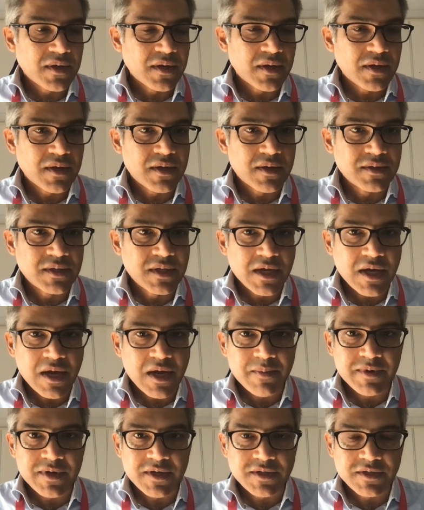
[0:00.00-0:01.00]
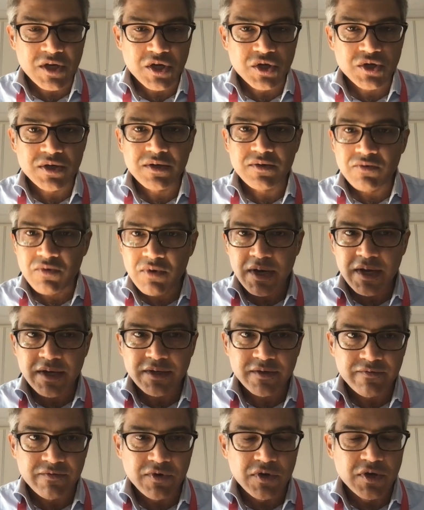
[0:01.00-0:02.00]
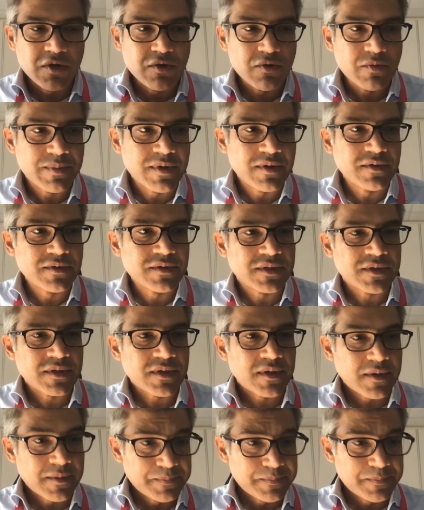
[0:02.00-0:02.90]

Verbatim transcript: decarbonization, rollout of renewables,